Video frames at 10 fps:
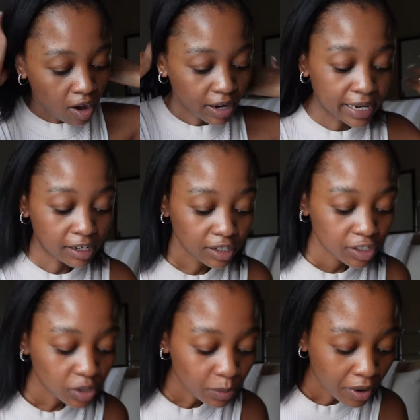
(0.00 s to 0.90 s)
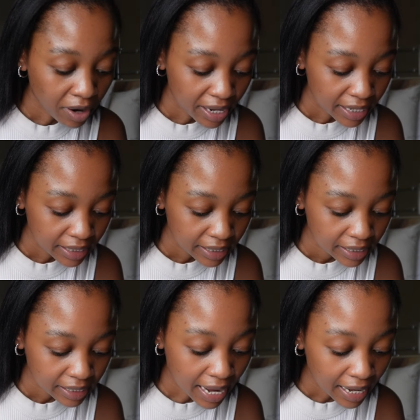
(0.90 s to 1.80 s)
Okay, last 2
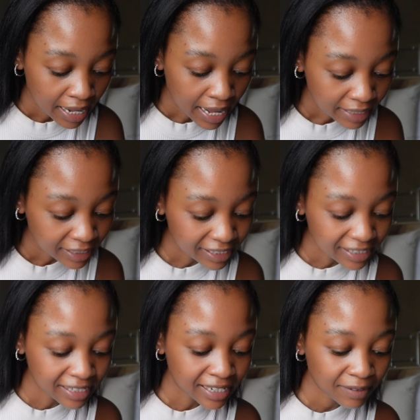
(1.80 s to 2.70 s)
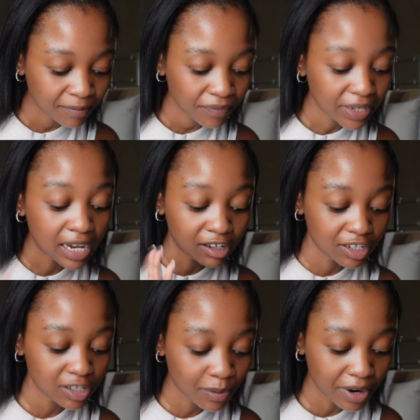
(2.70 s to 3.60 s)
points. Actually, yeah,
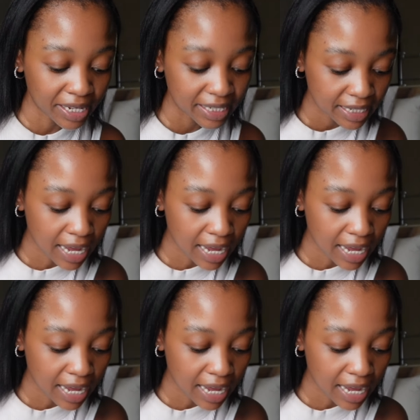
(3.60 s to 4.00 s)
last 2 points.